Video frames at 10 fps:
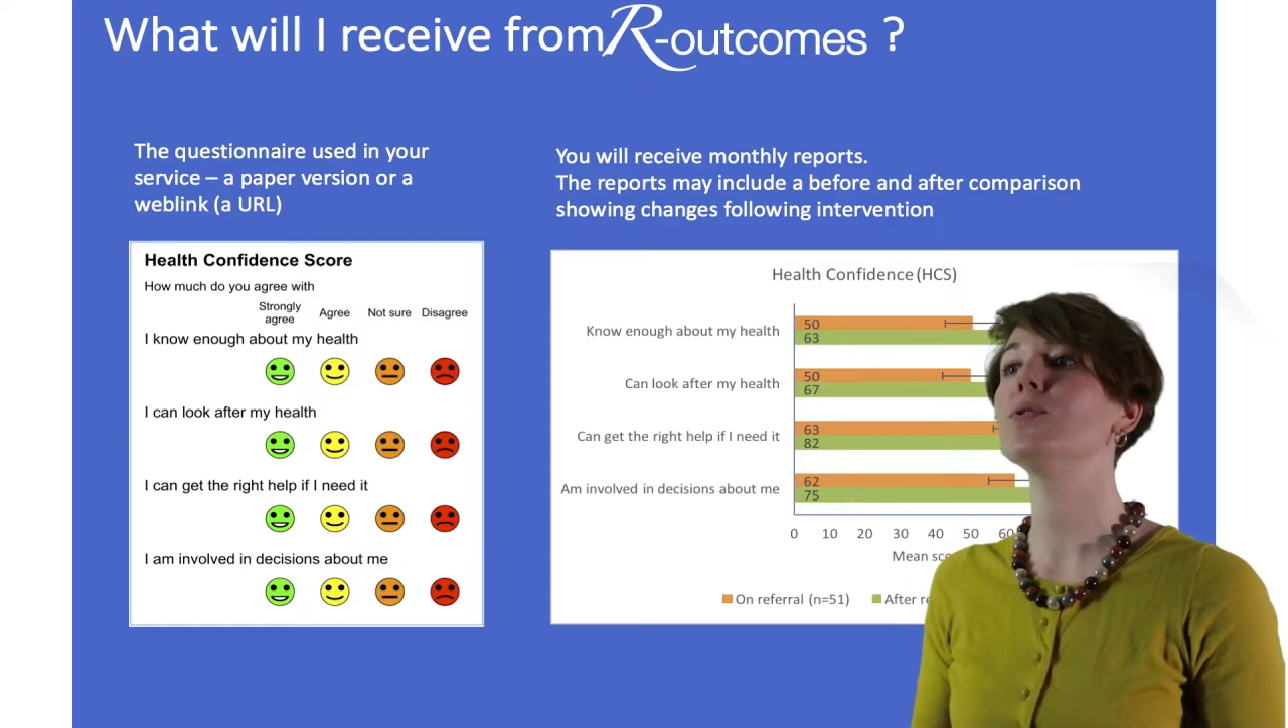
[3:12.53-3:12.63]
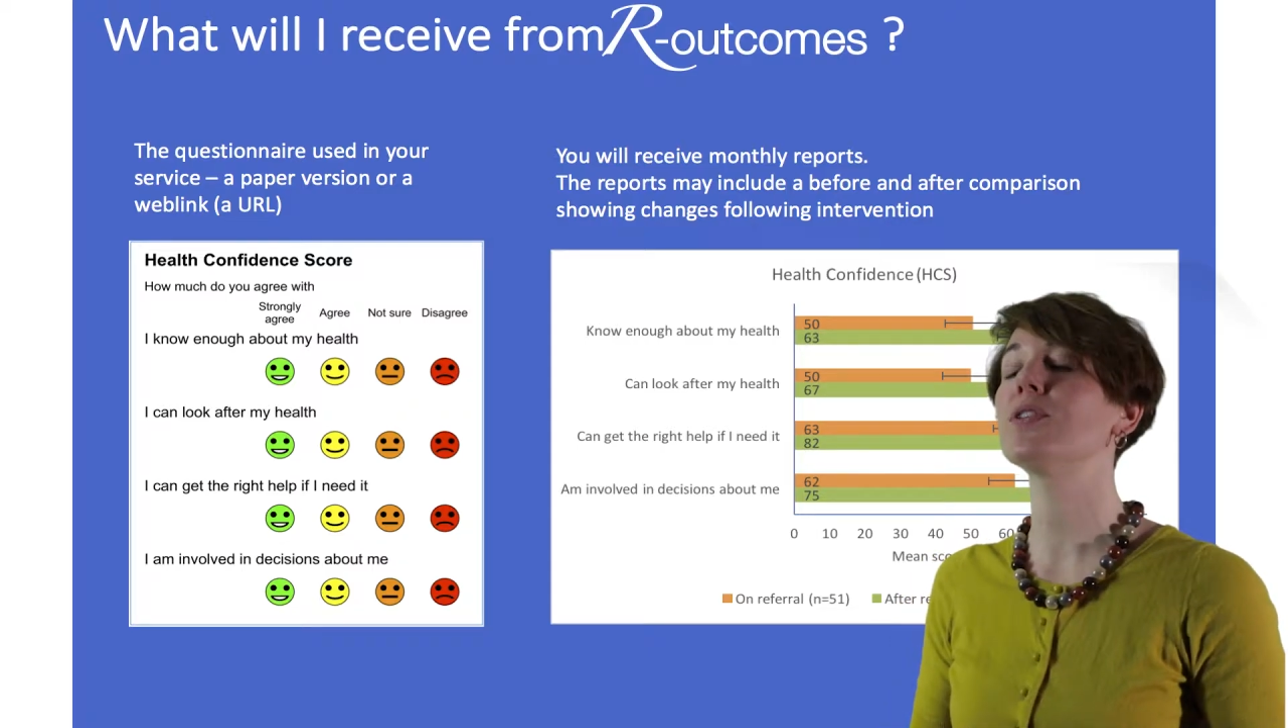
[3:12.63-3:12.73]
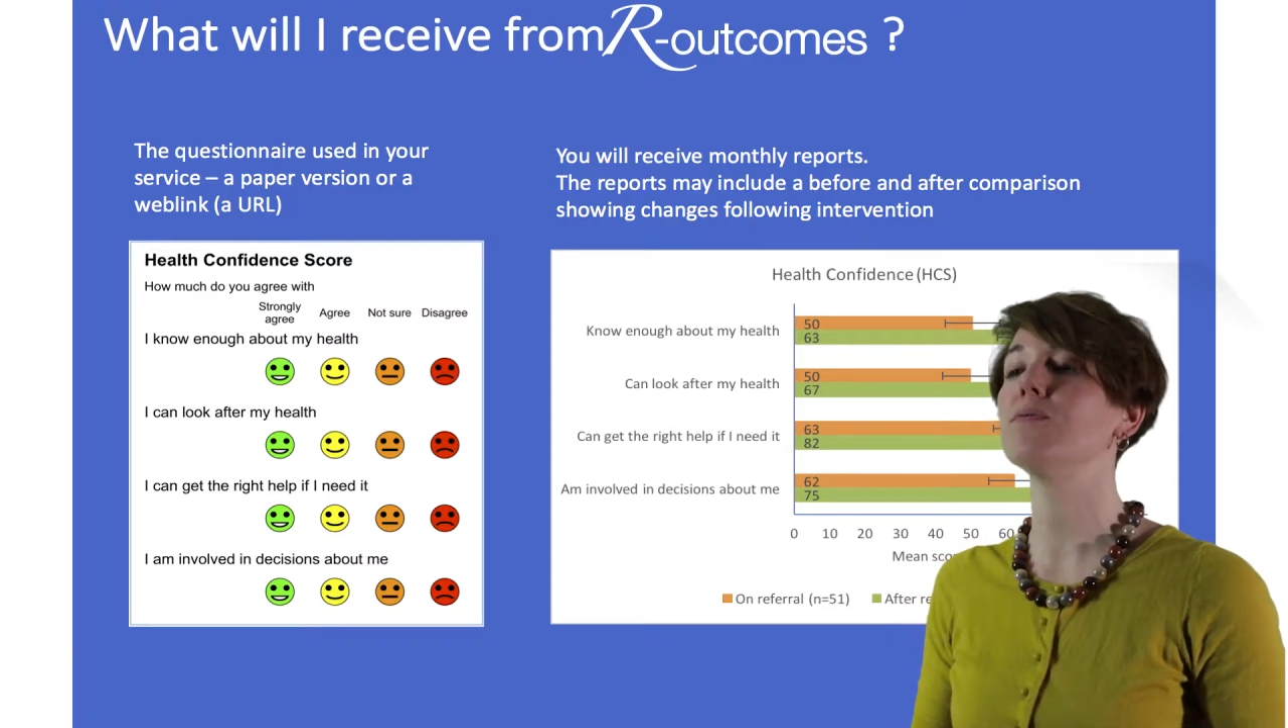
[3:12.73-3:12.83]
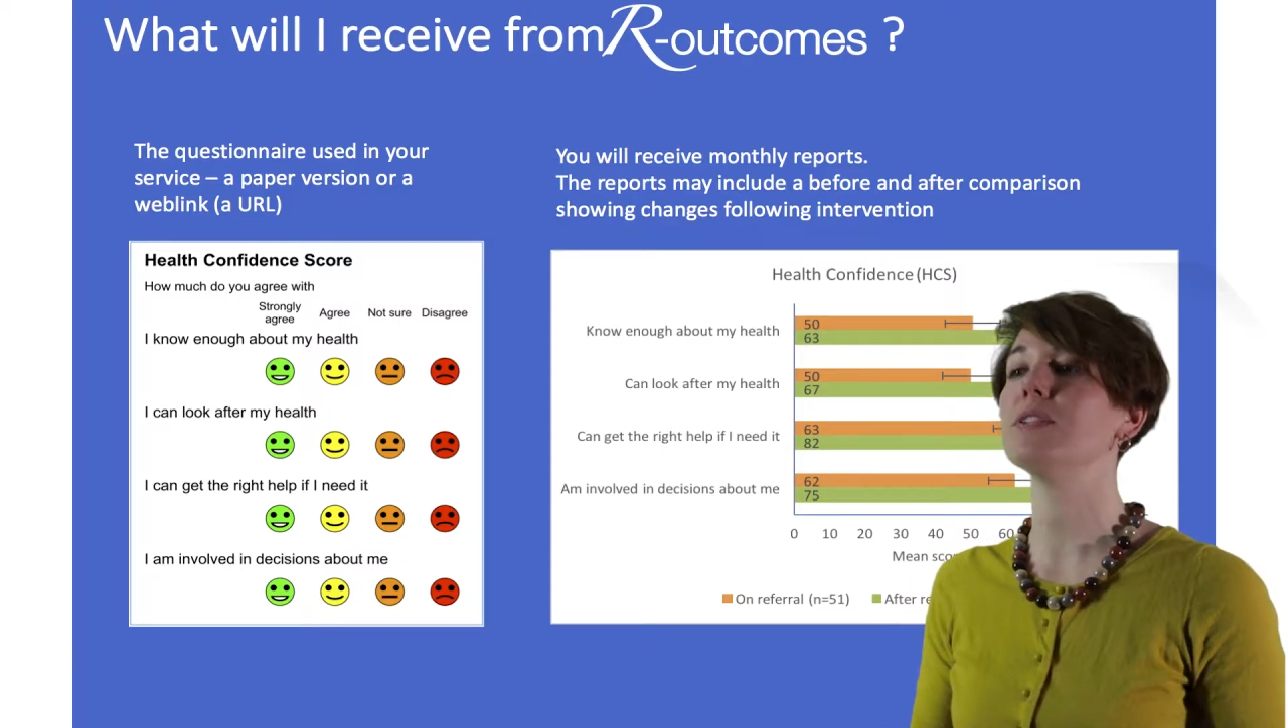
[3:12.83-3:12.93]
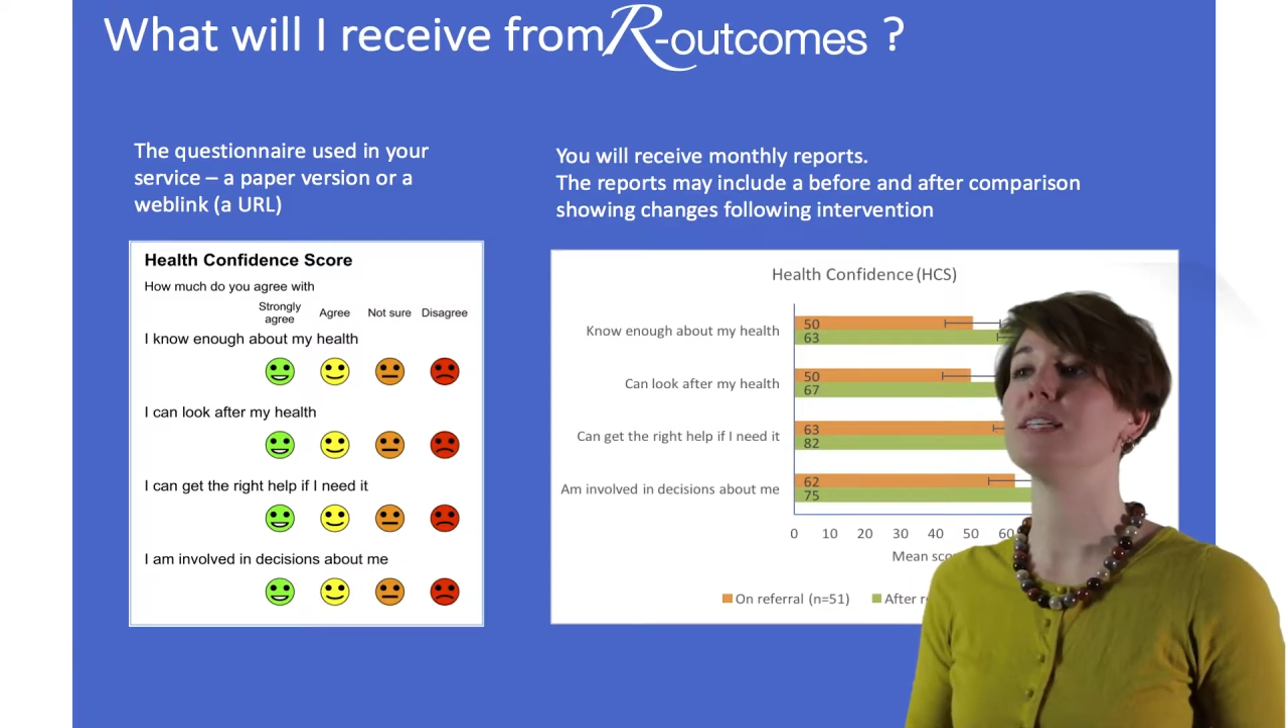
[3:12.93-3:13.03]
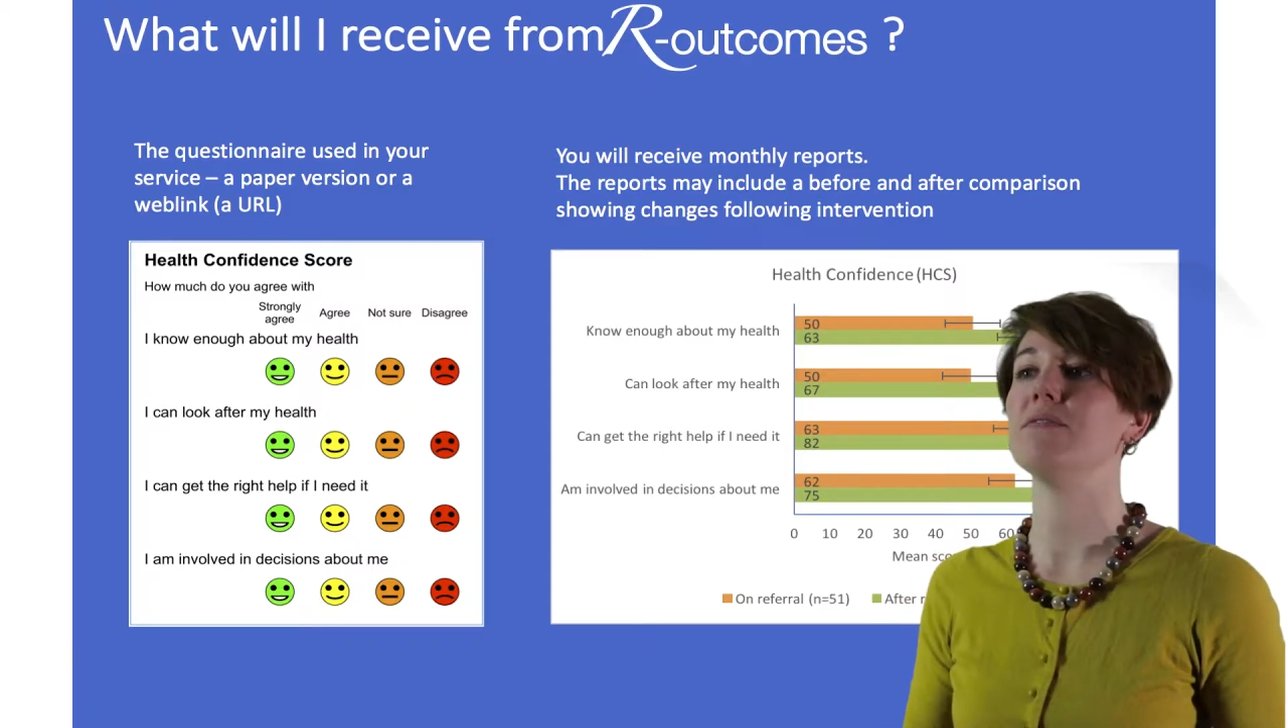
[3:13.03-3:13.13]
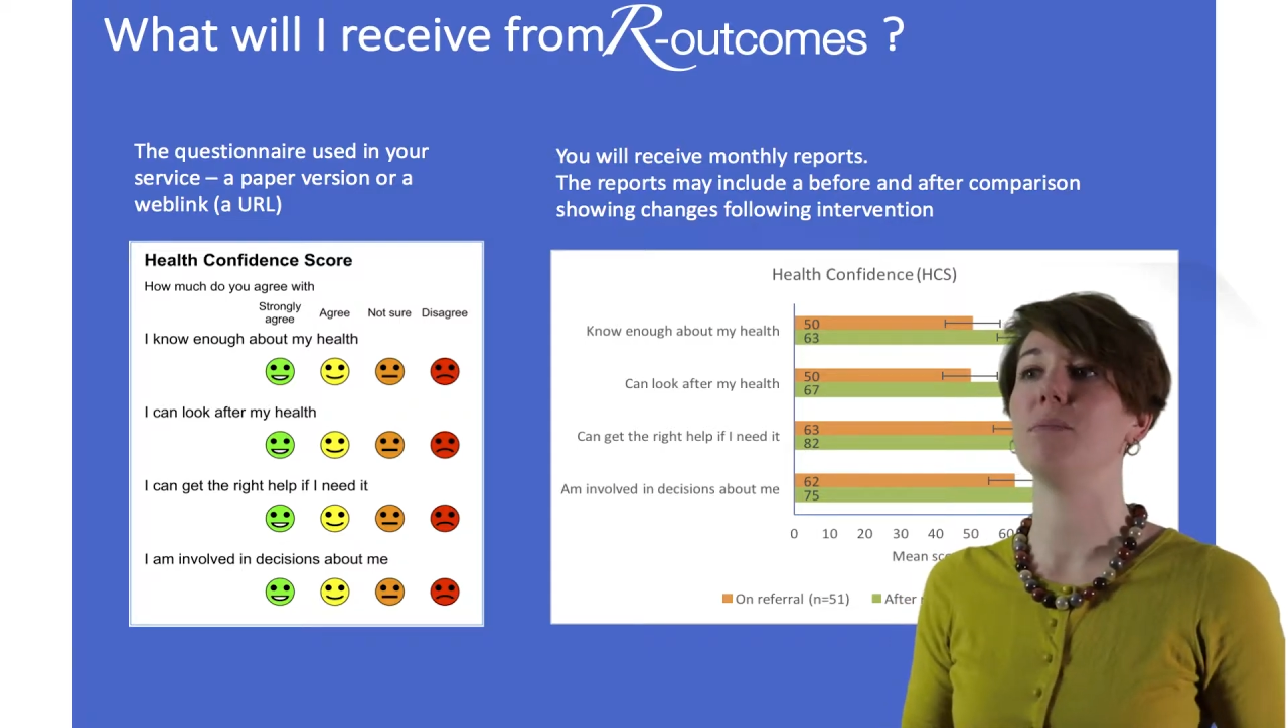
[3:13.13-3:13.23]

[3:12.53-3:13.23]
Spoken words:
also receive